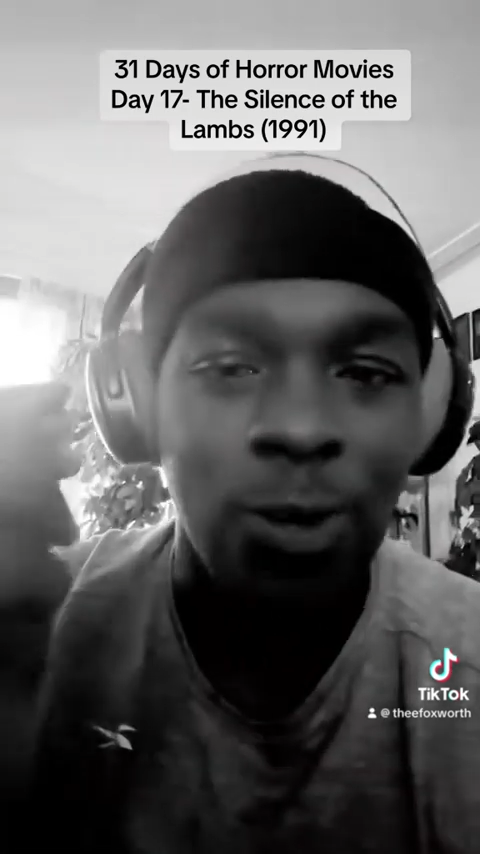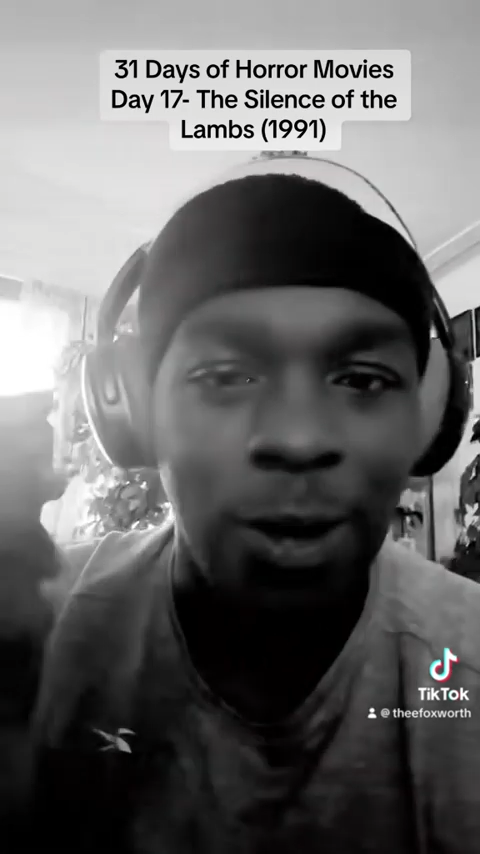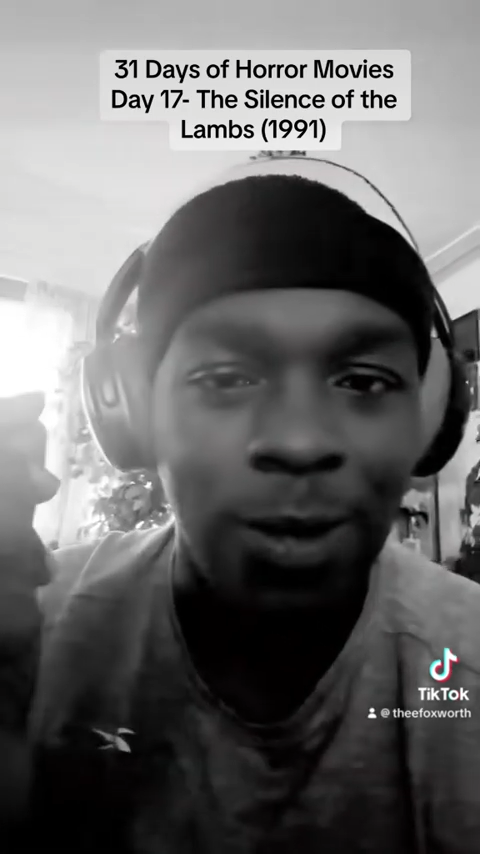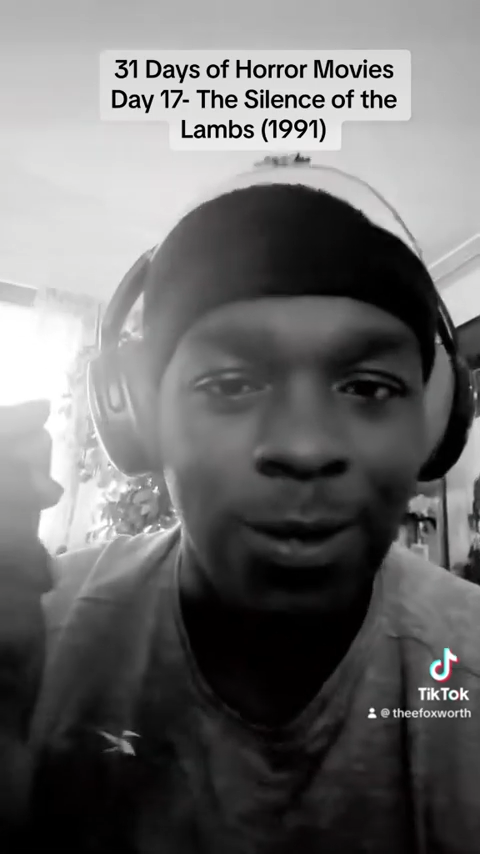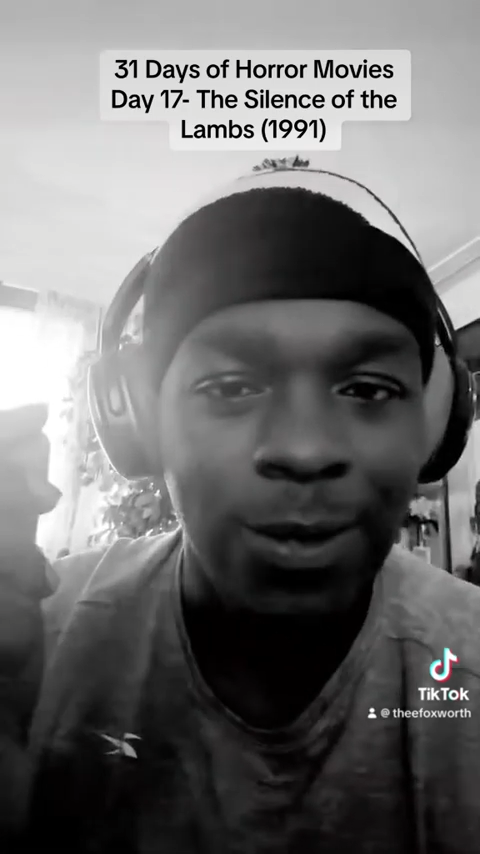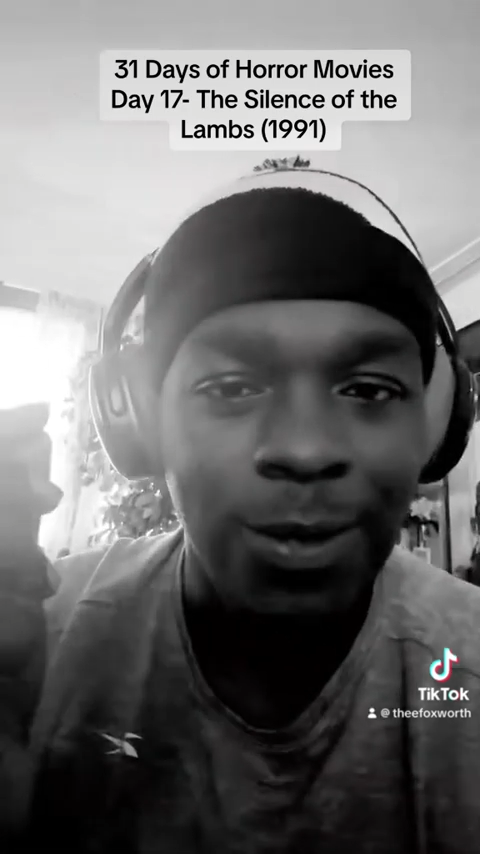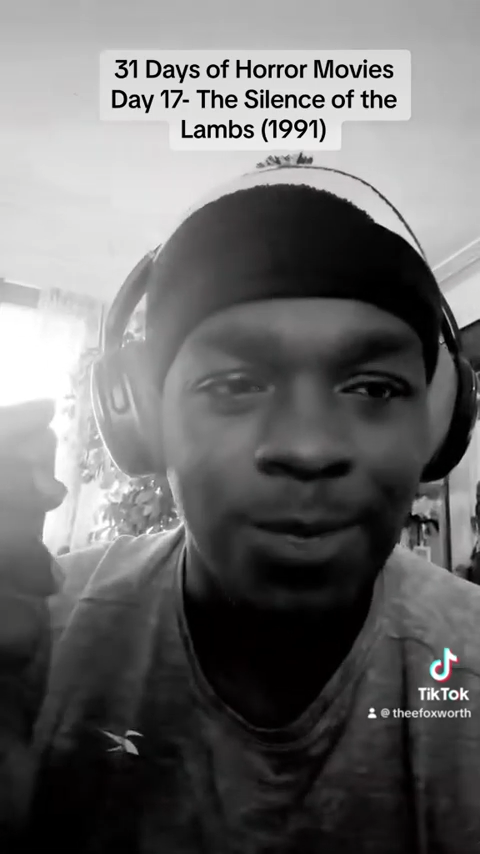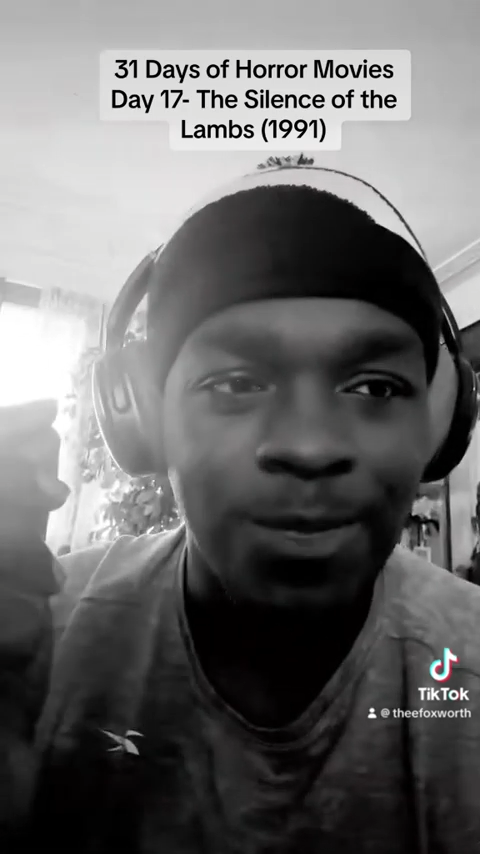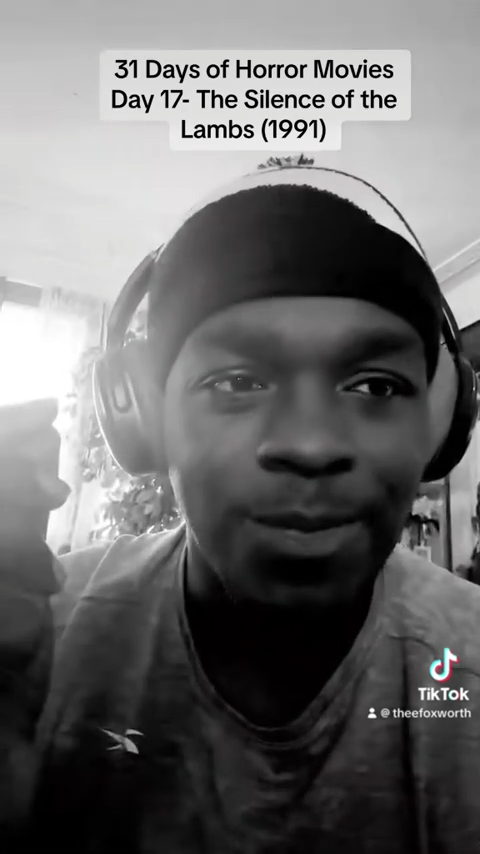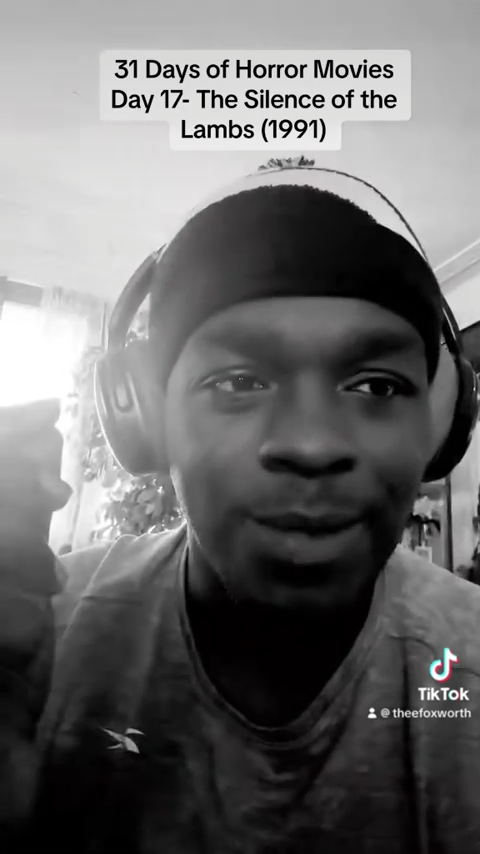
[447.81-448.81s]
role,
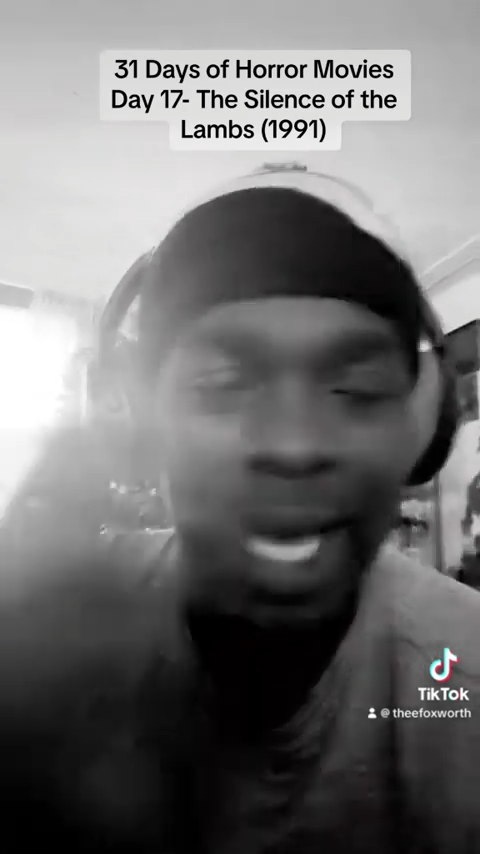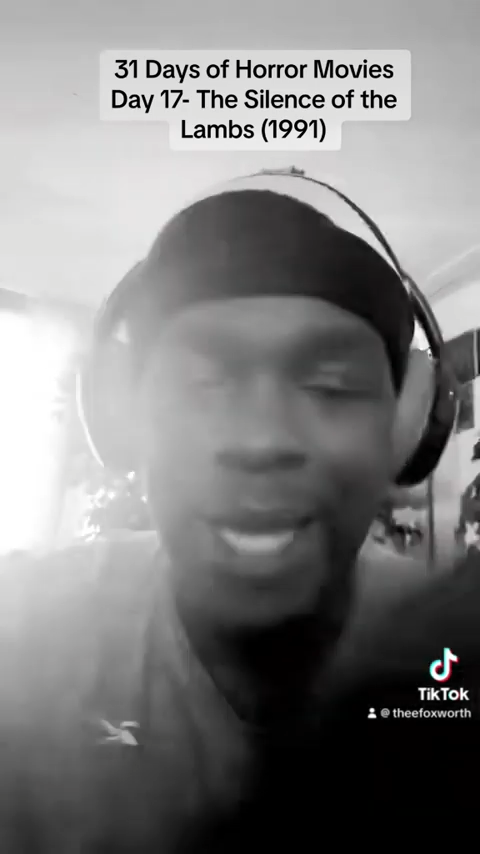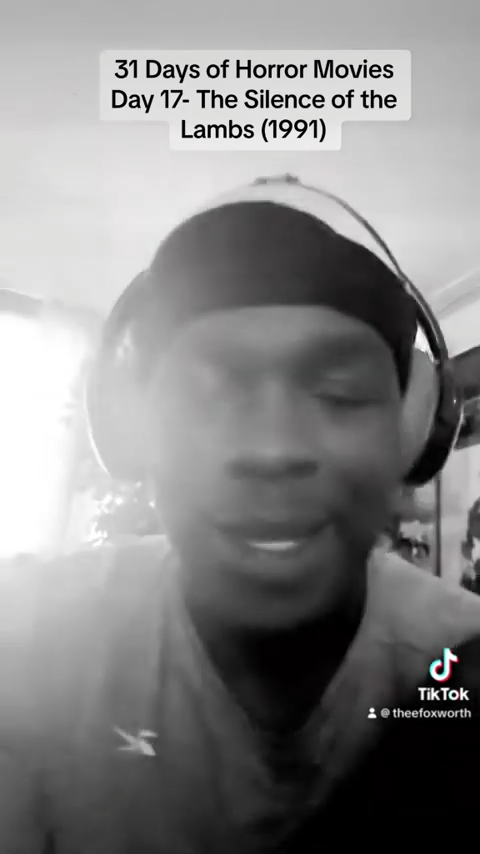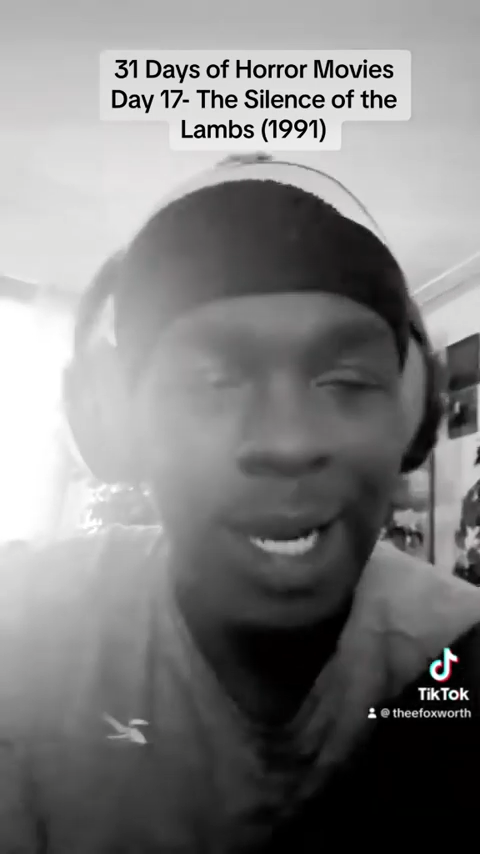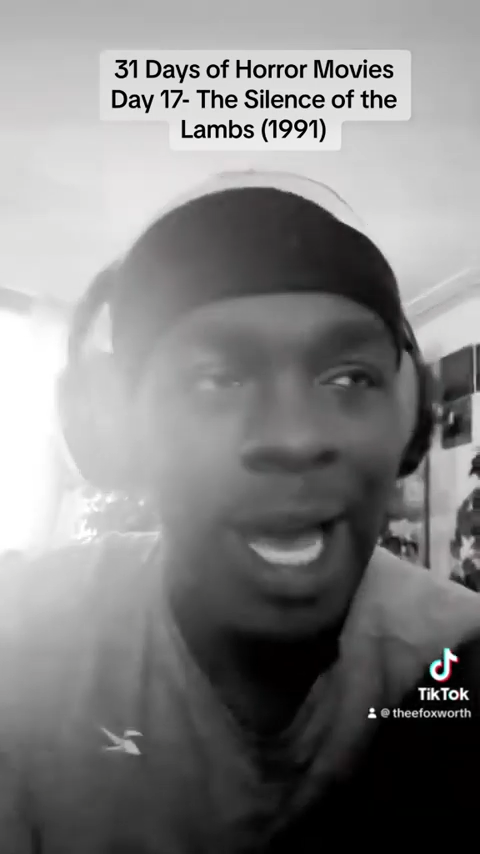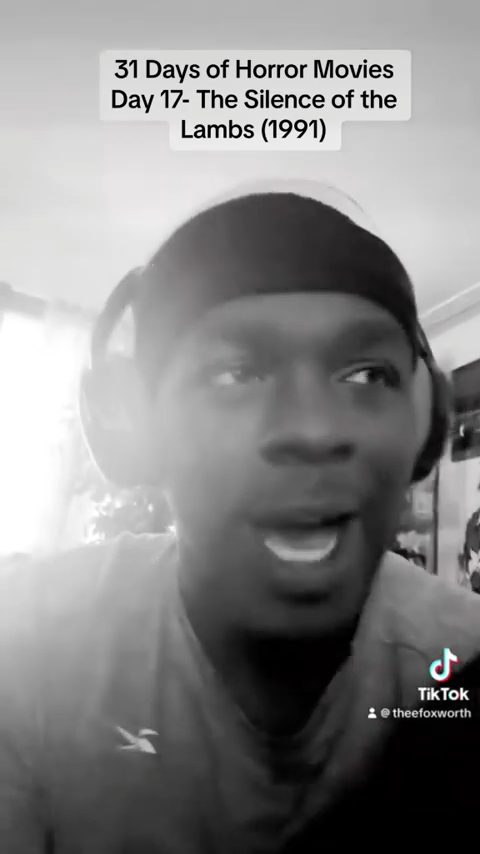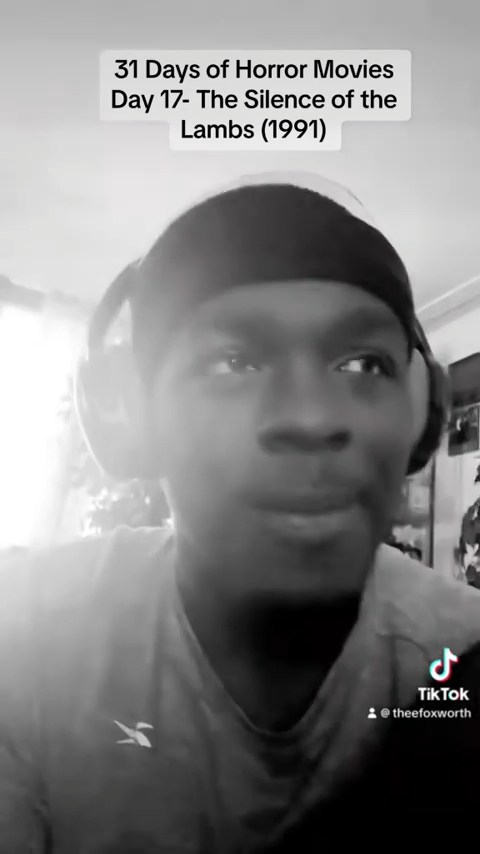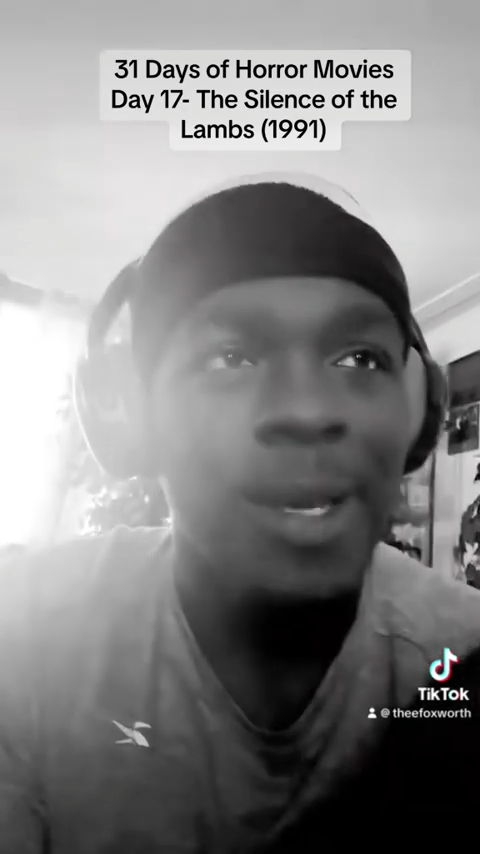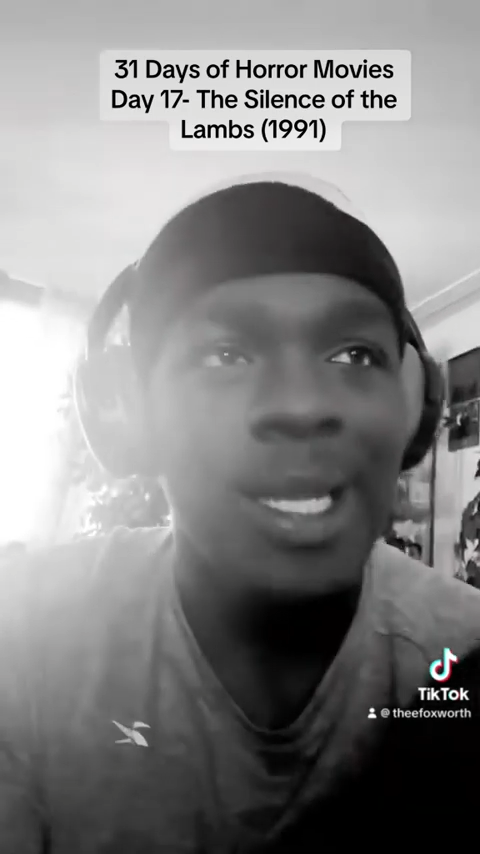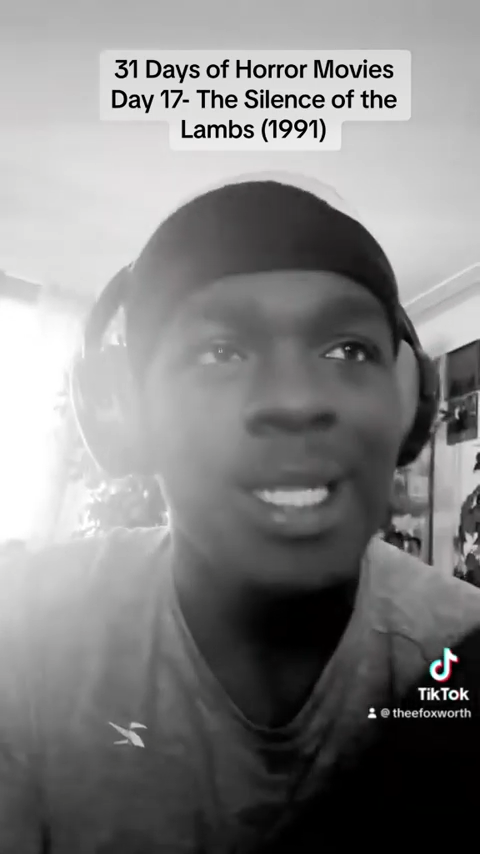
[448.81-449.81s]
Anthony
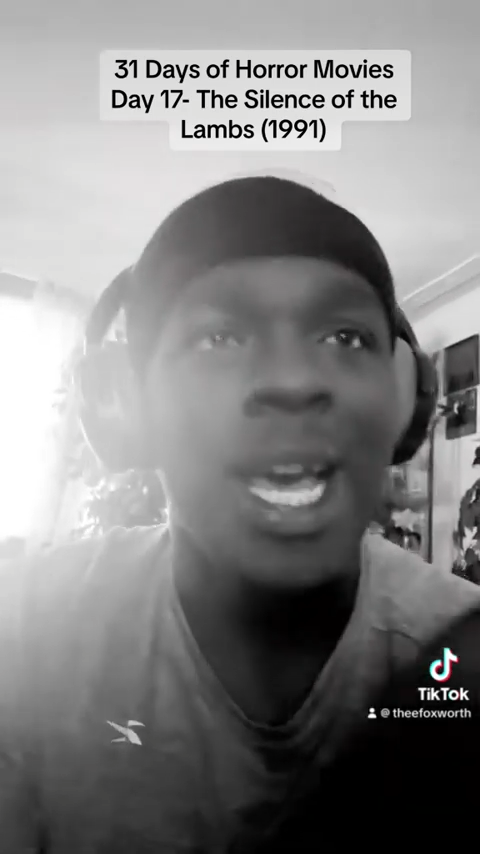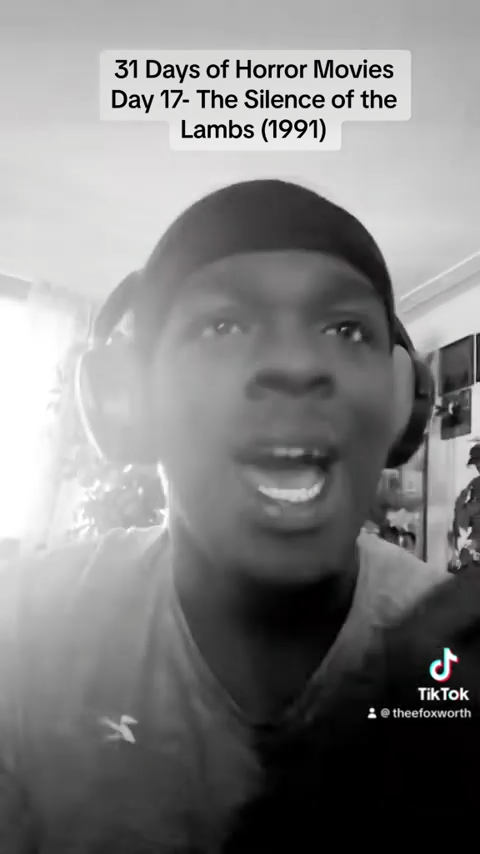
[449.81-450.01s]
Hopkins.